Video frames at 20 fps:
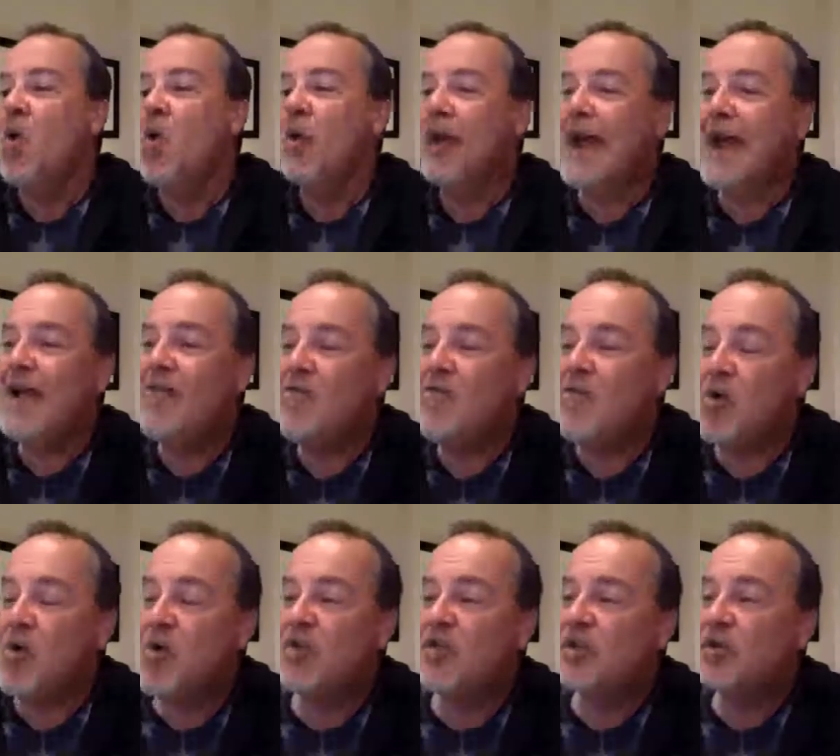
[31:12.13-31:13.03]
When I
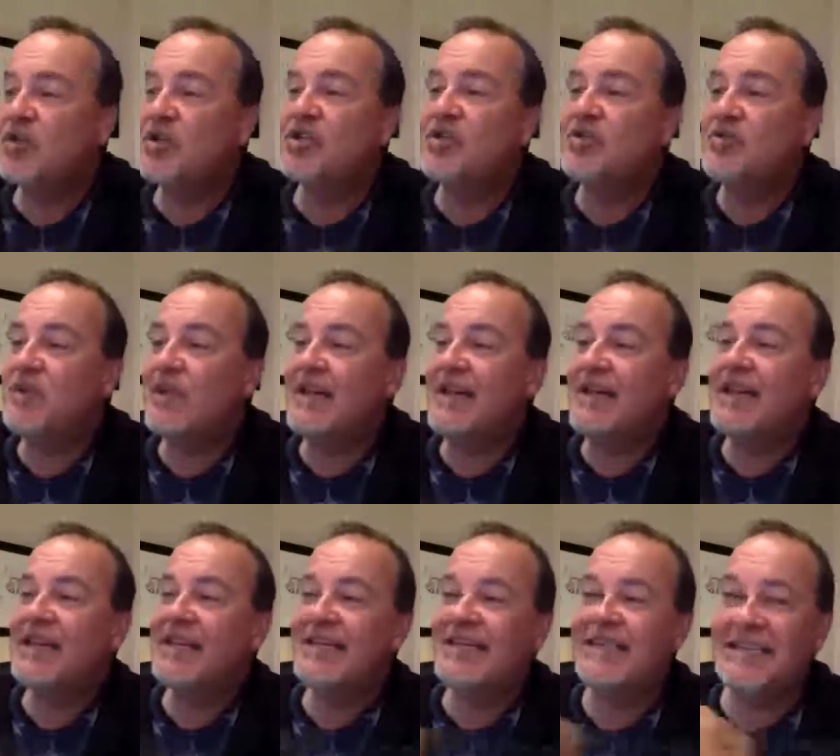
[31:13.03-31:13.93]
removed the
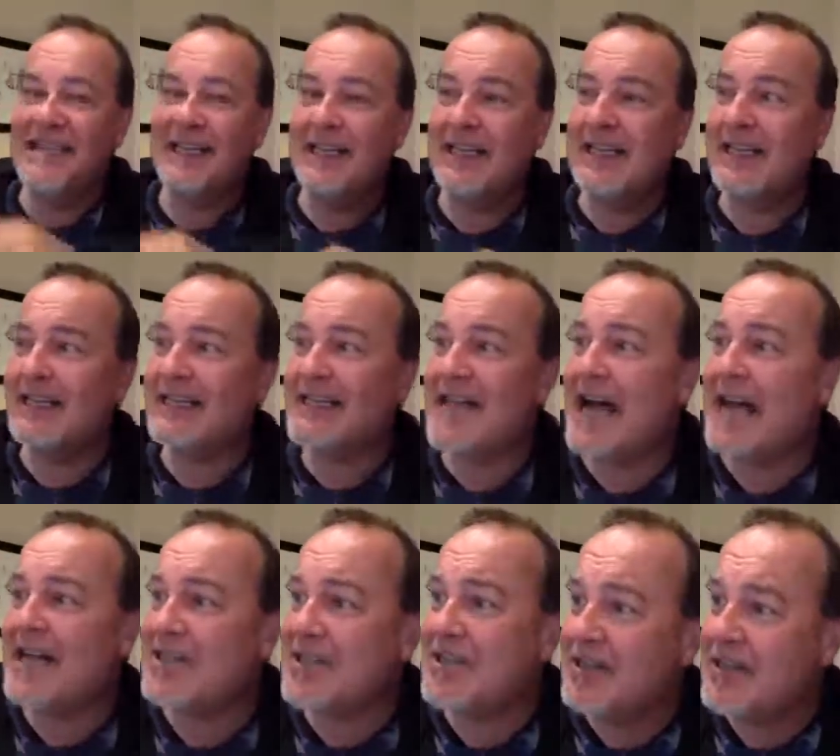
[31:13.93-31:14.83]
restraining silk
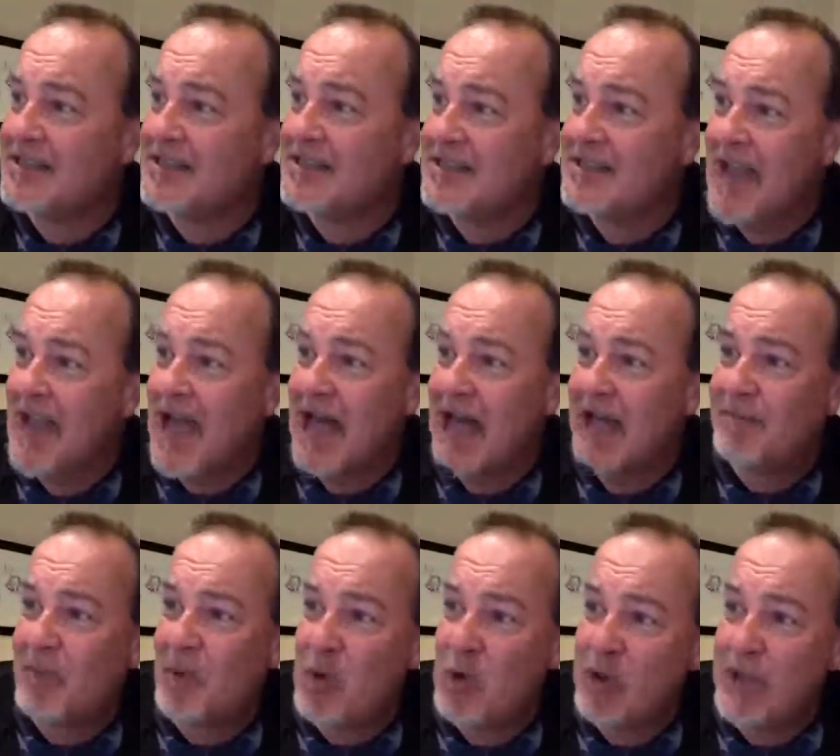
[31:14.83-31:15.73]
tassels
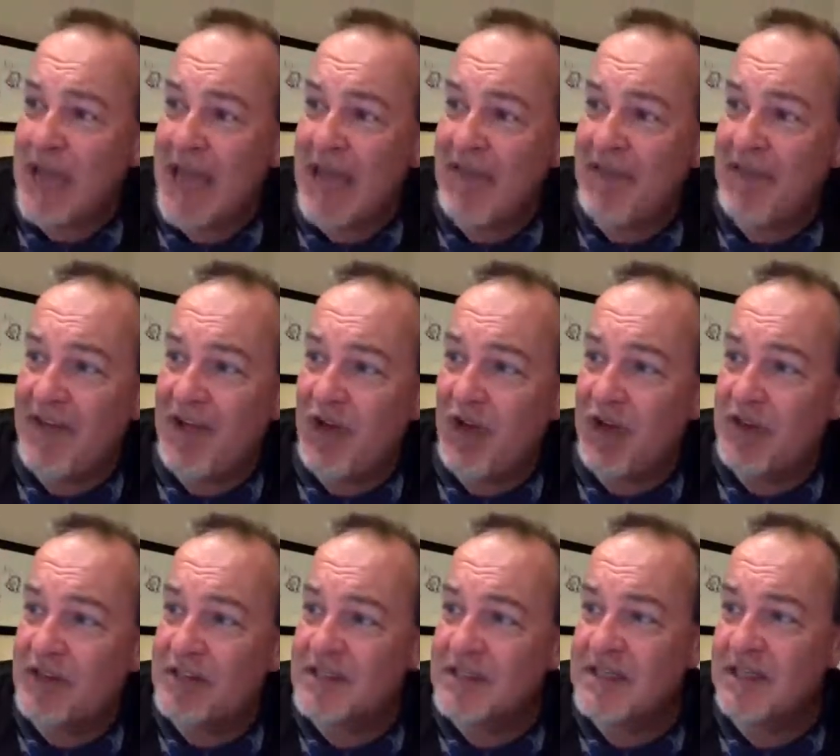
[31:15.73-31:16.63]
and pulled the heavy
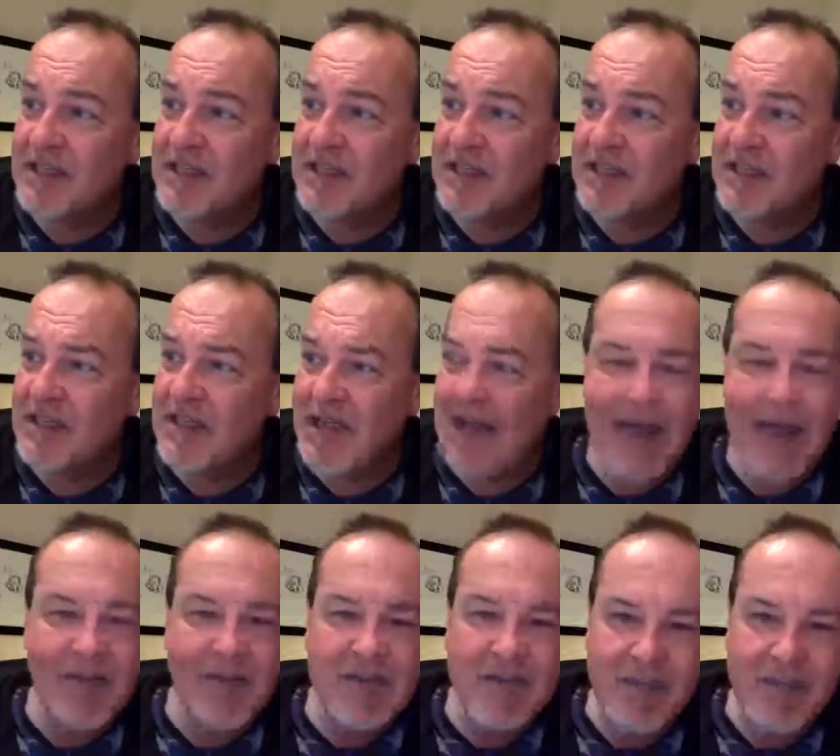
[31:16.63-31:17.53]
curtains,
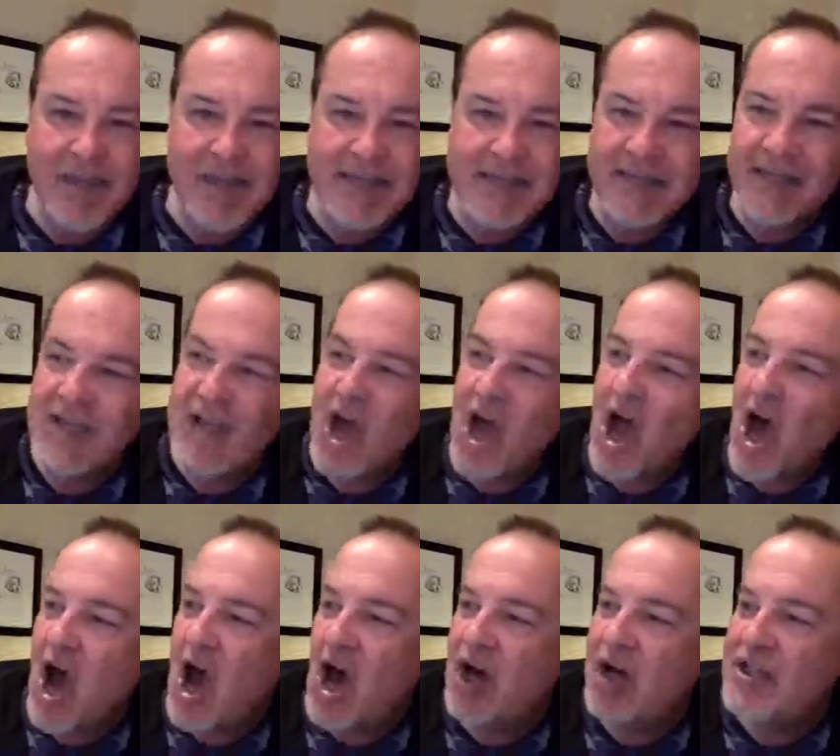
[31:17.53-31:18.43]
I was amazed at
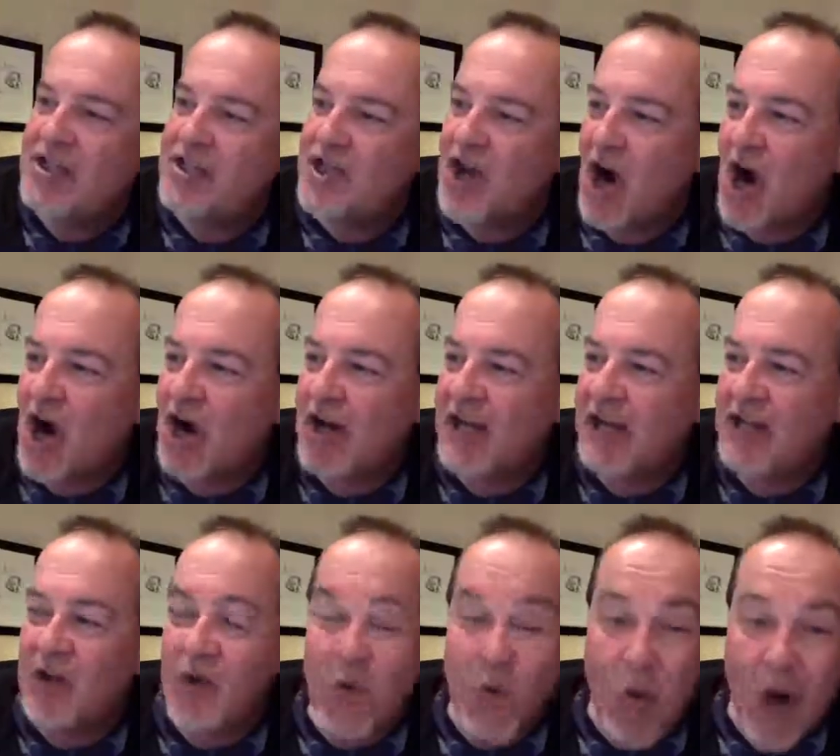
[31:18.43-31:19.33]
how dark
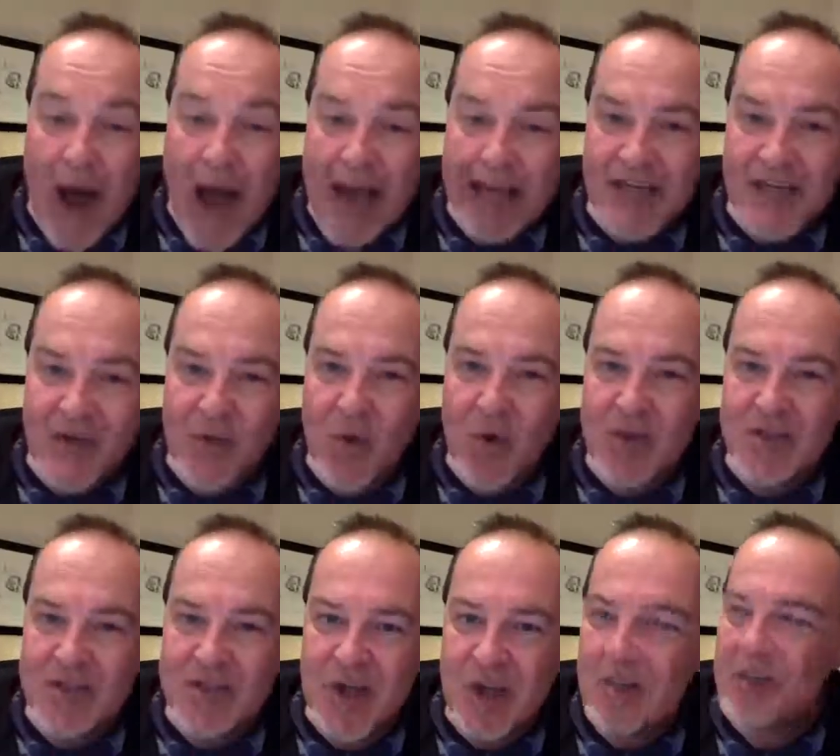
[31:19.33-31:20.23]
and quiet it
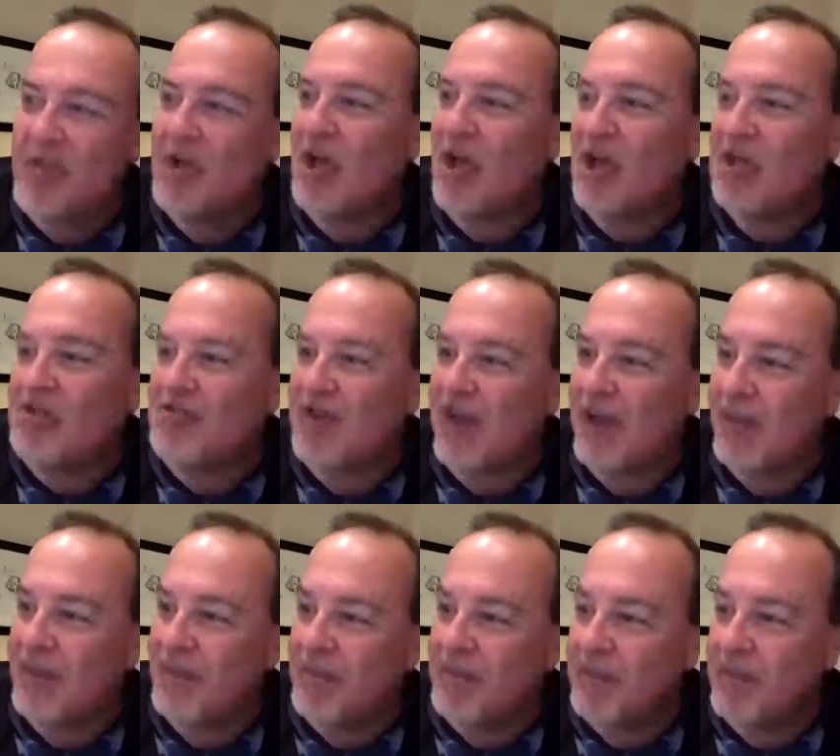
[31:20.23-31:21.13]
was up the country,
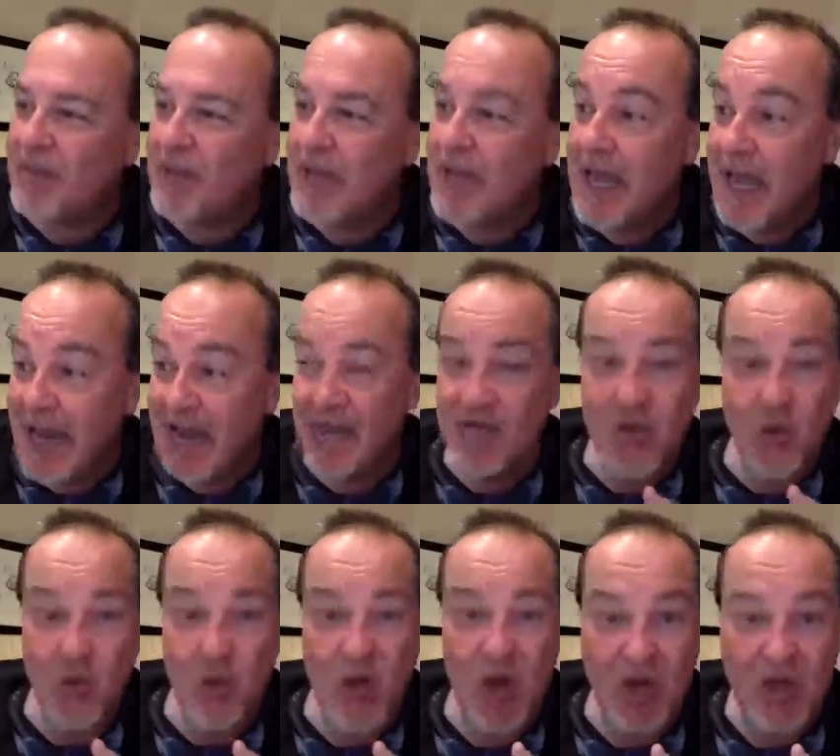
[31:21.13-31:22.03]
even
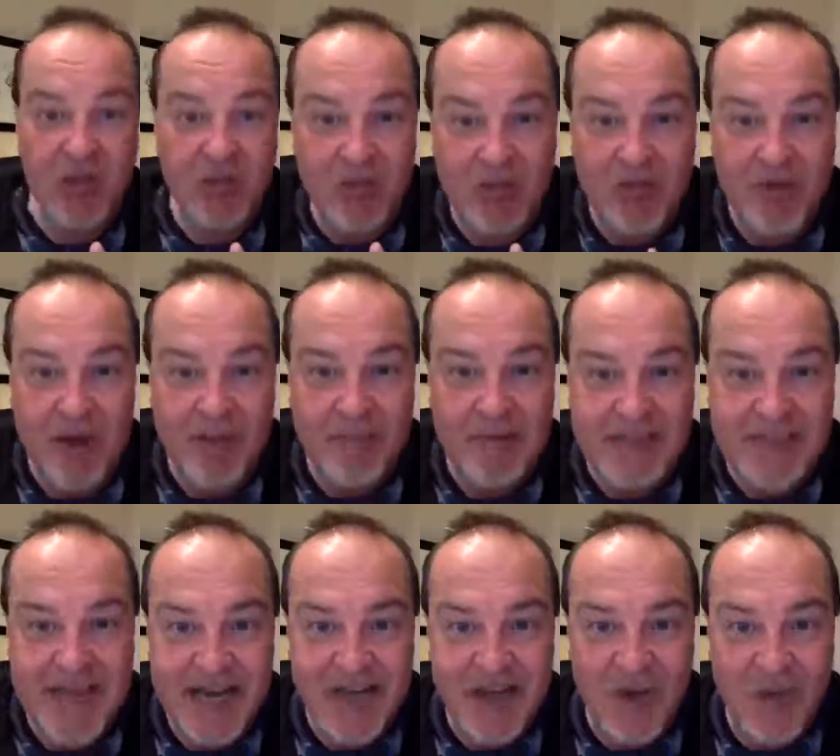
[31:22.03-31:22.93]
though the house was right
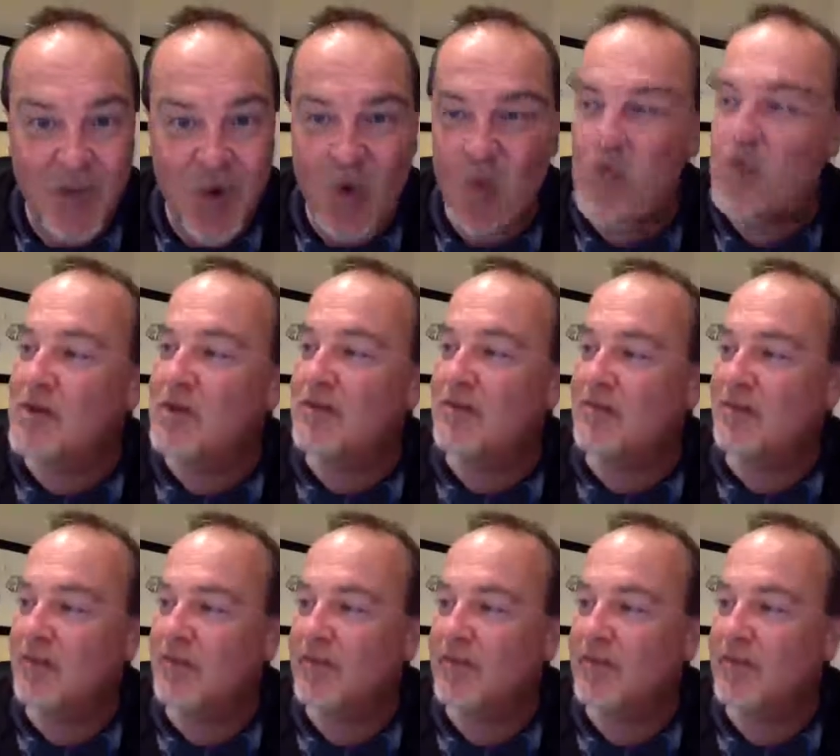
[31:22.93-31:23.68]
beside the road.